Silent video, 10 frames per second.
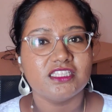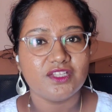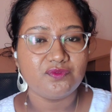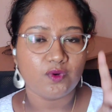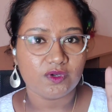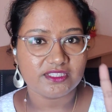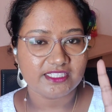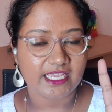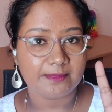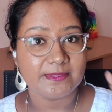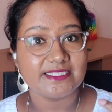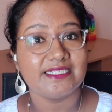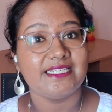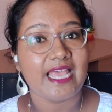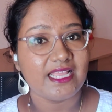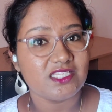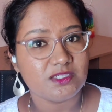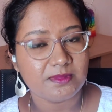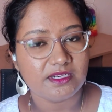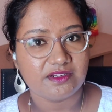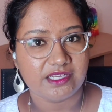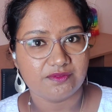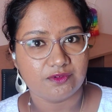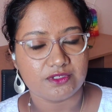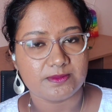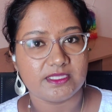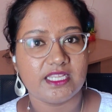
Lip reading: The fourth type is a tangible reinforcement,